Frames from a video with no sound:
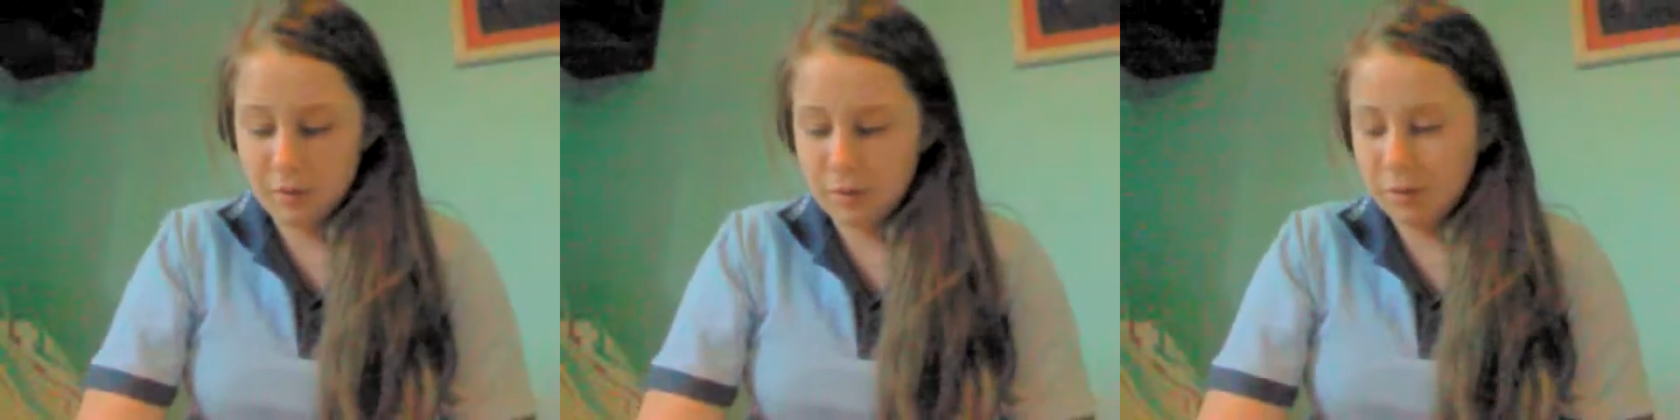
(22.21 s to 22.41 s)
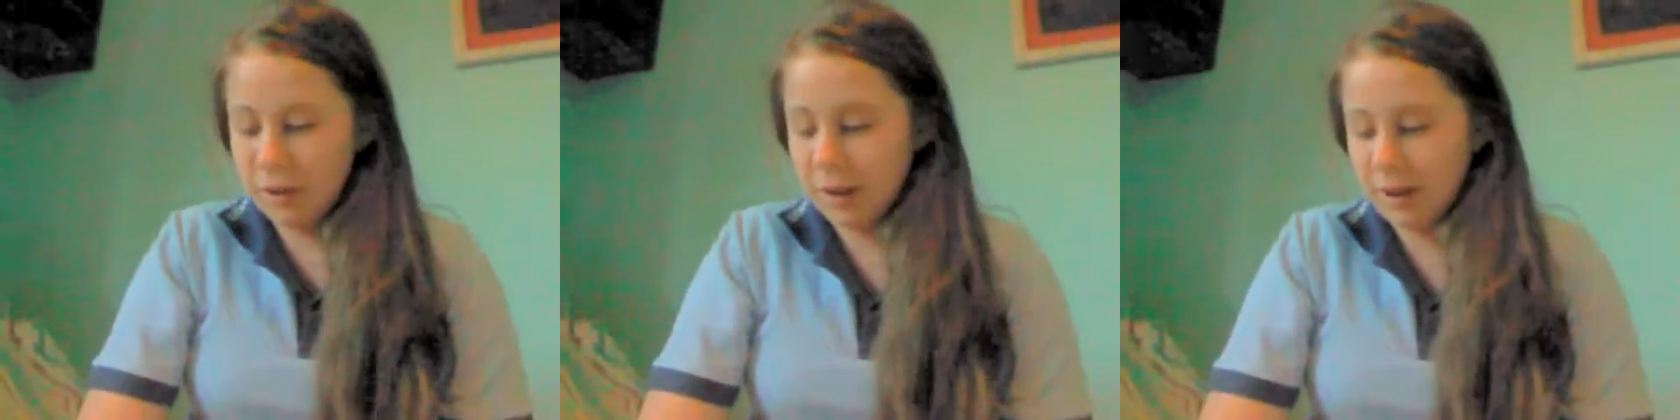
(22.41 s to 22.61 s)

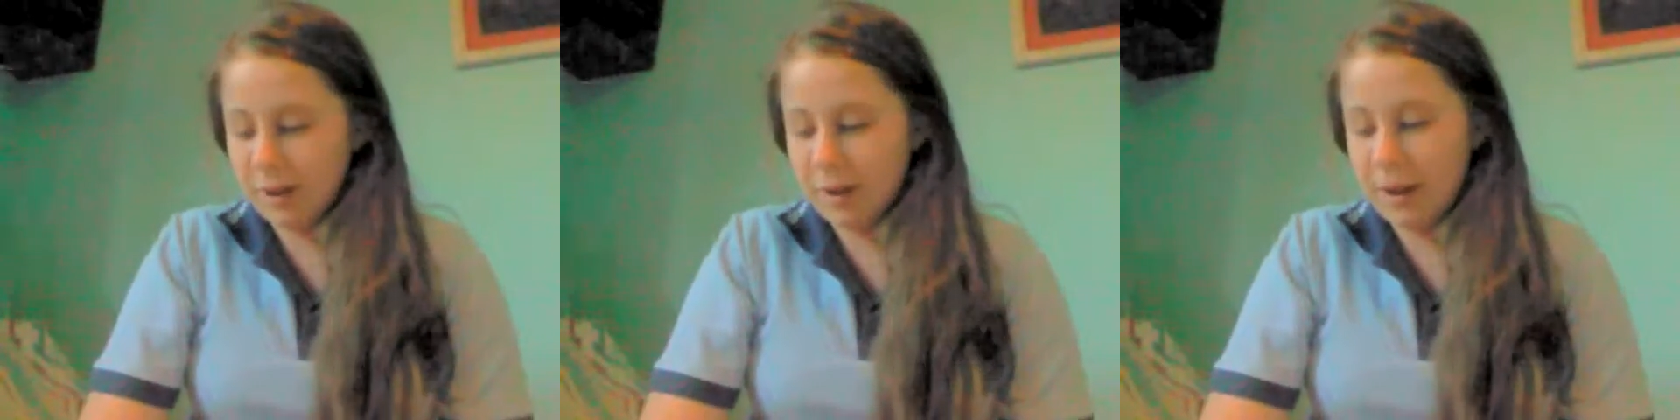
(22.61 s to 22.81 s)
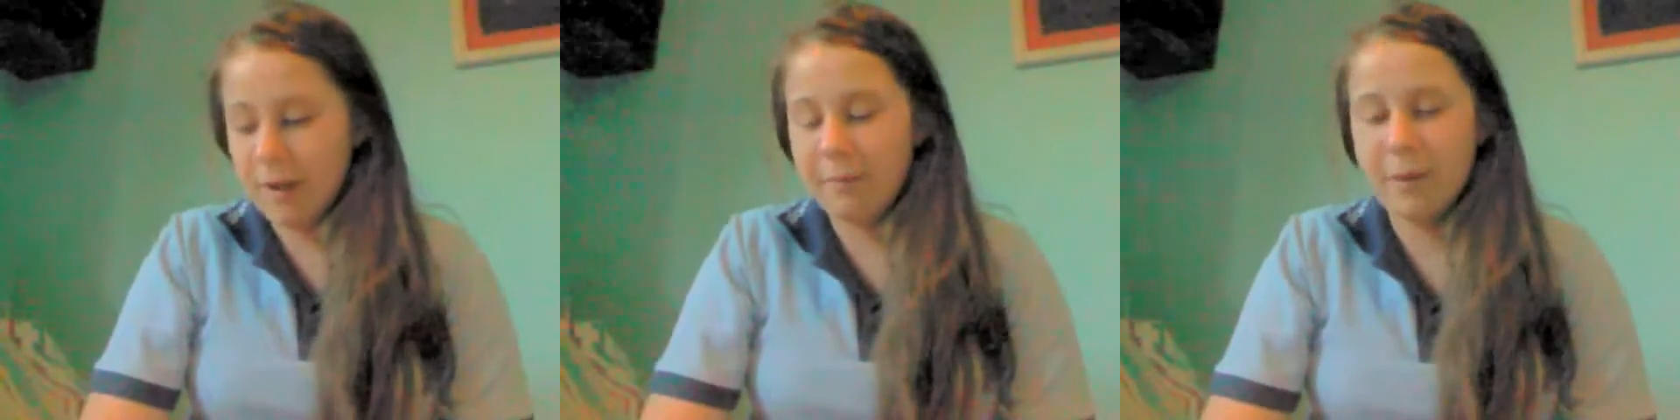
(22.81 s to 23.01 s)
or like,
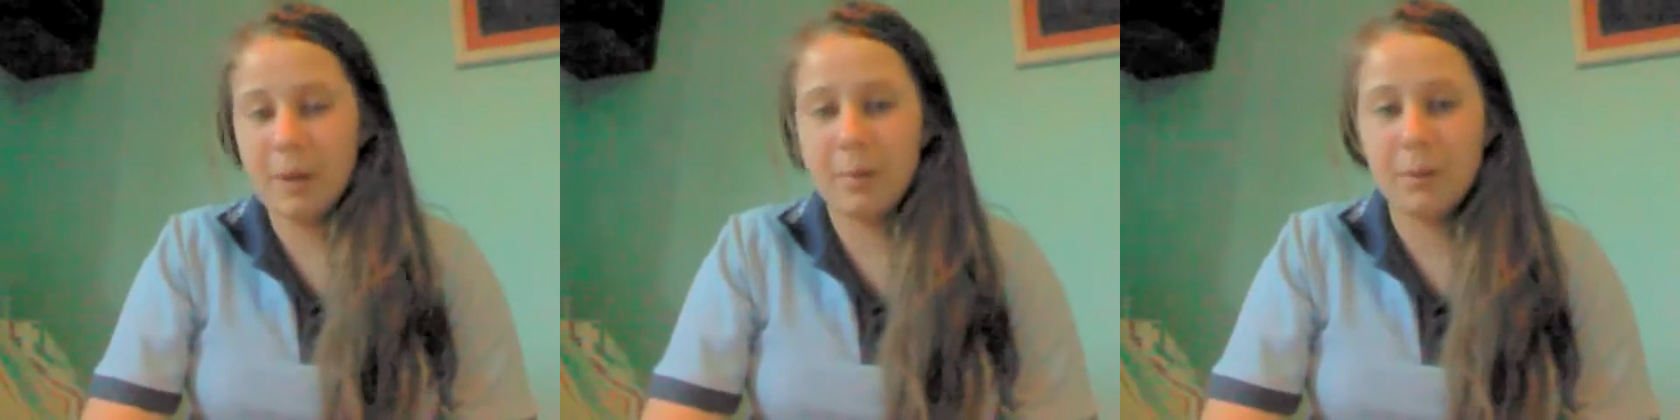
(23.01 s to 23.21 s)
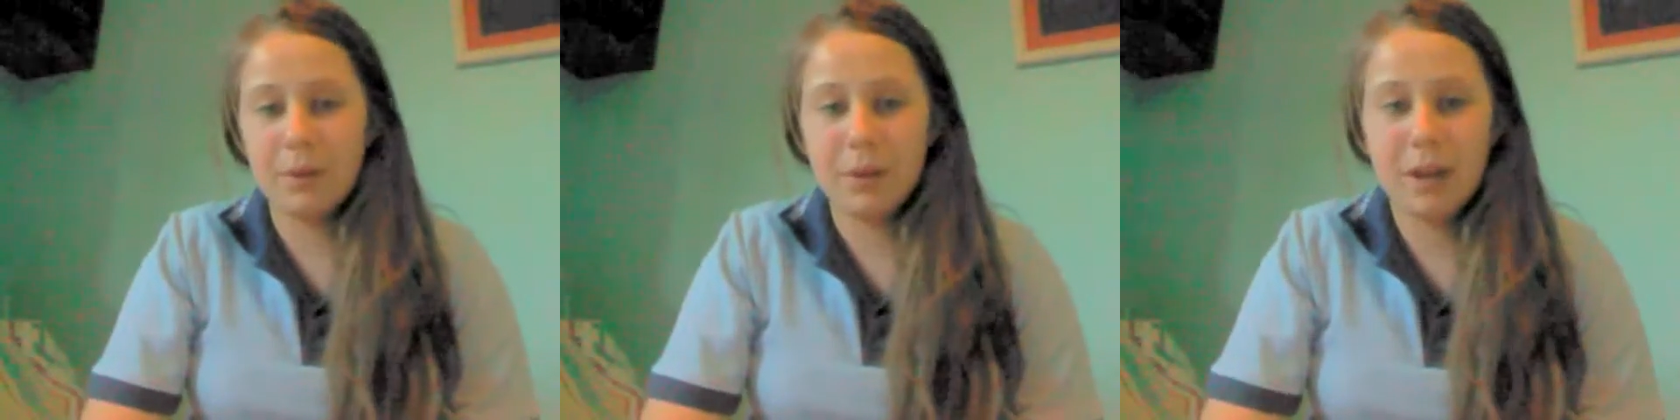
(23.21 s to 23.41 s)
have
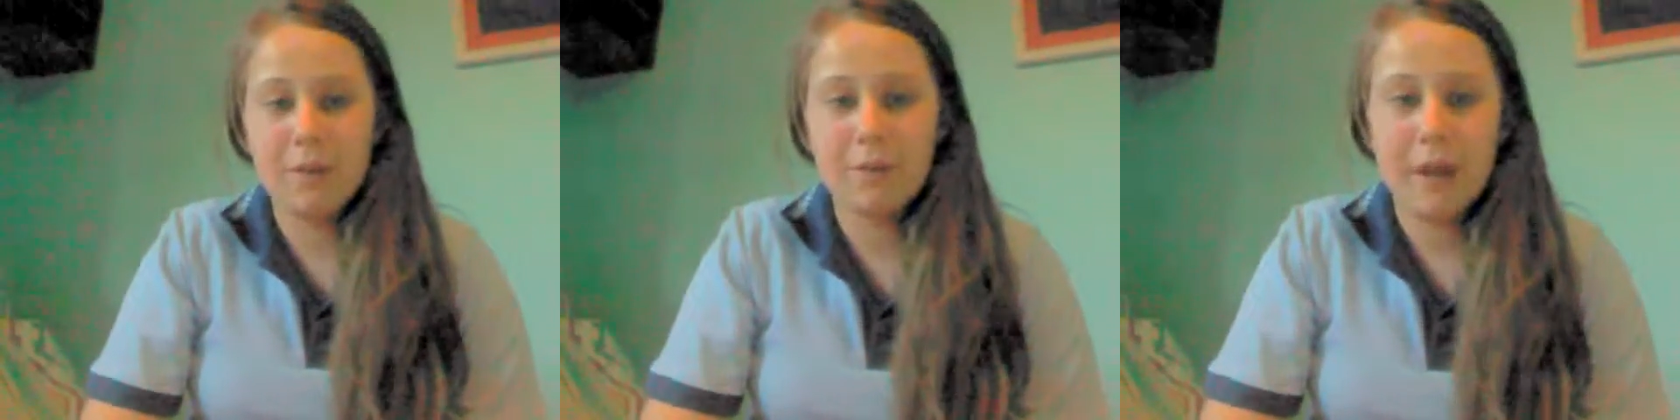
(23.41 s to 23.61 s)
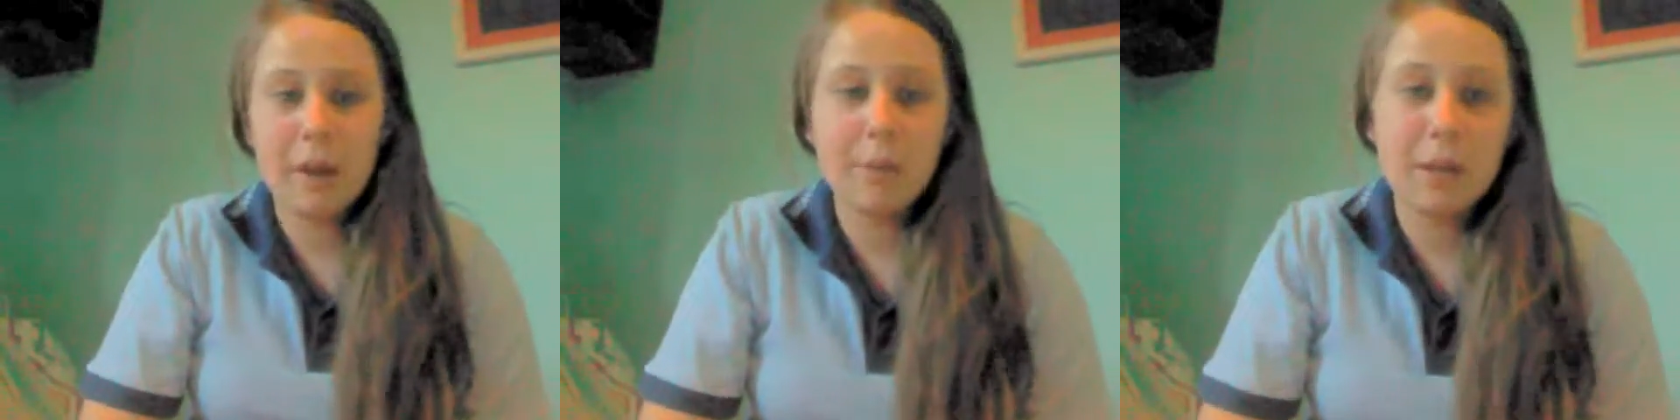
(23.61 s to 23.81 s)
people in
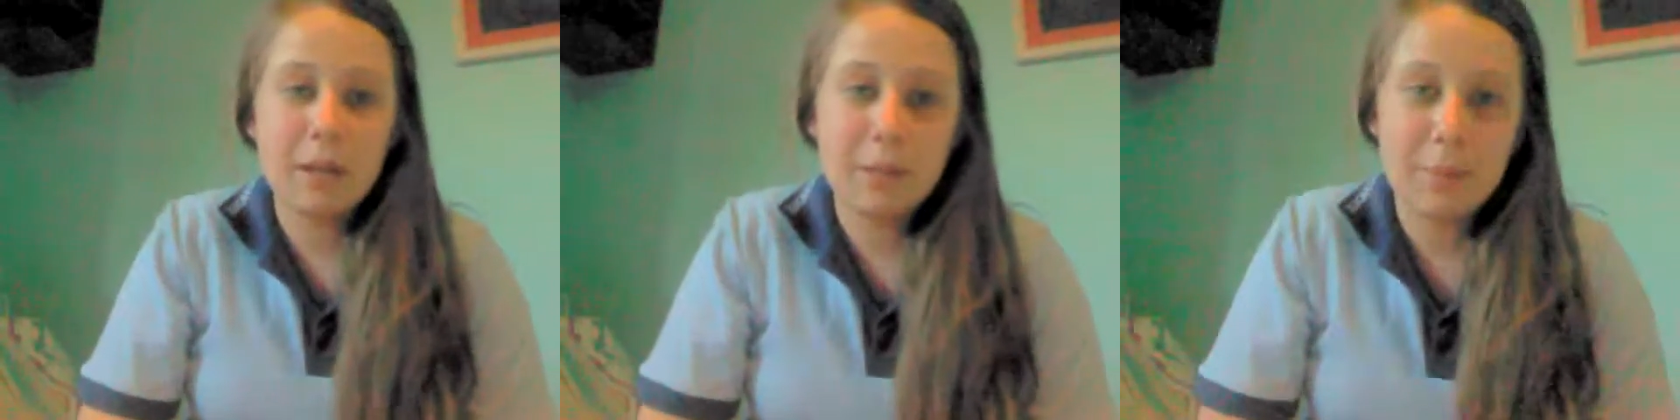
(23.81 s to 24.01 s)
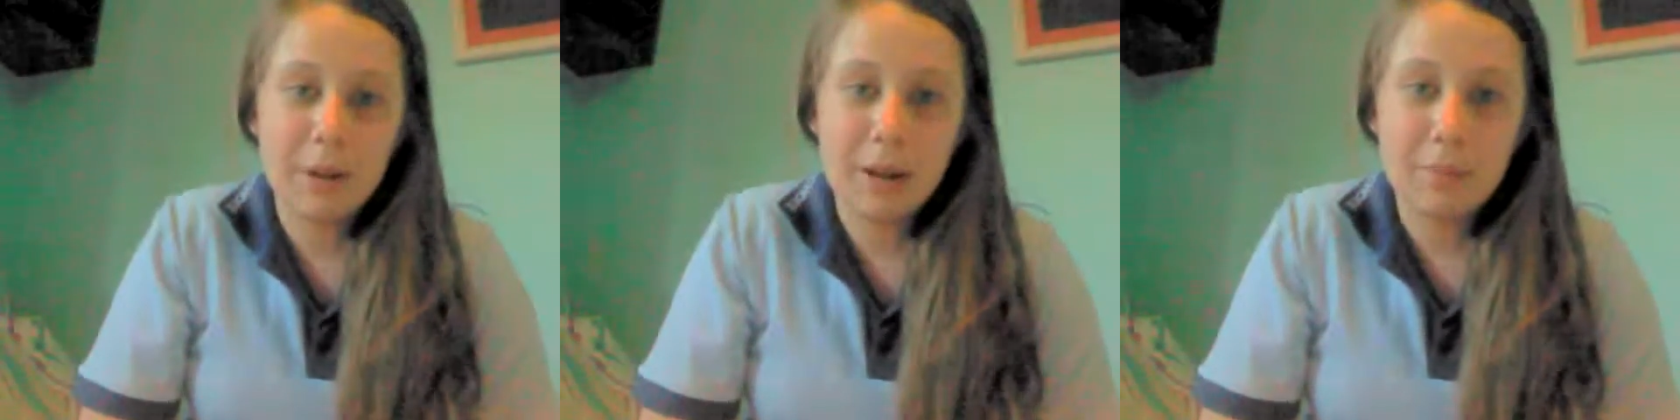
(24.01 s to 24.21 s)
their family
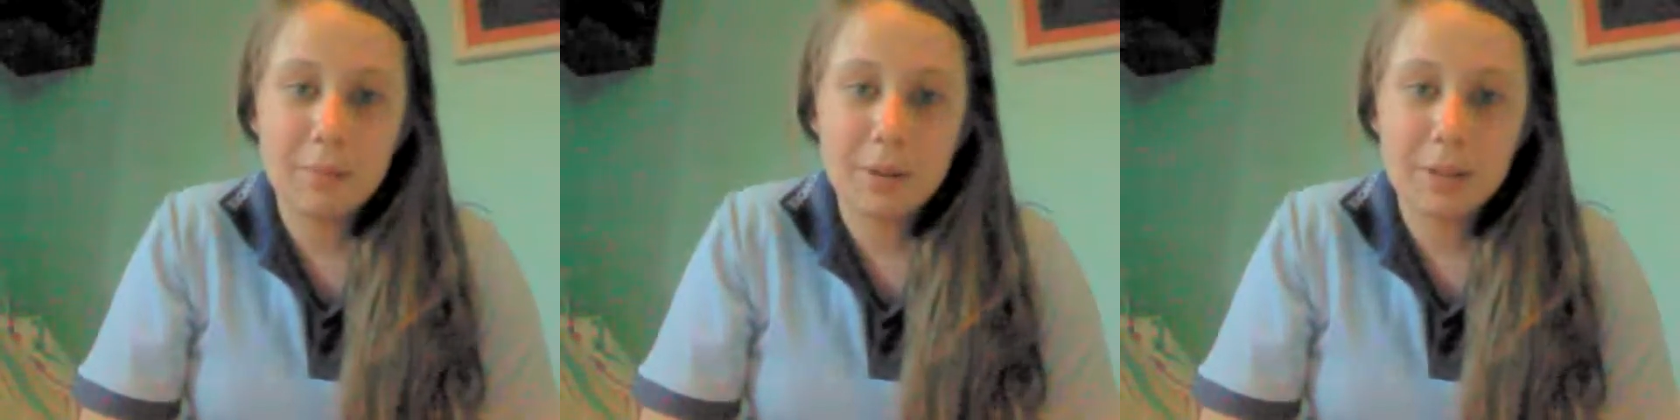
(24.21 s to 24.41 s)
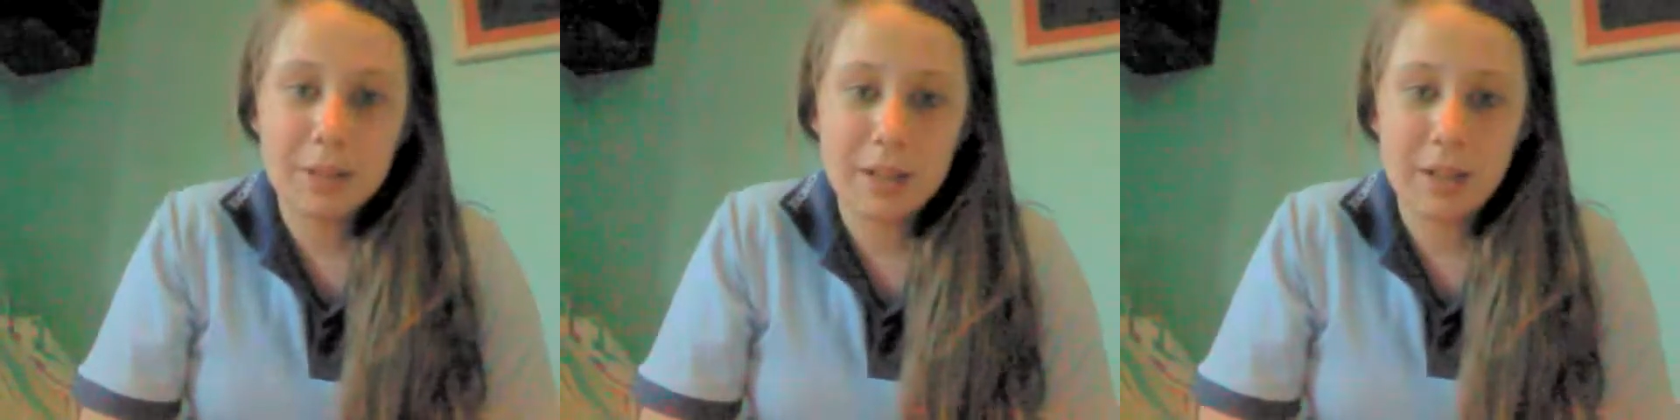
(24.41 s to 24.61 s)
that might have
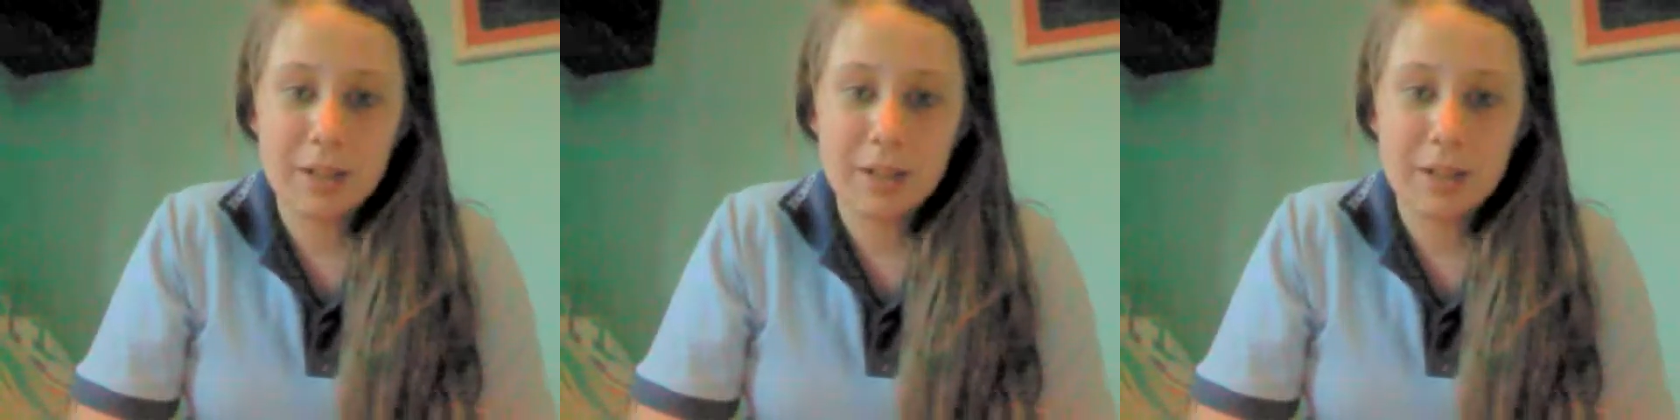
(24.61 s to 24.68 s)
breast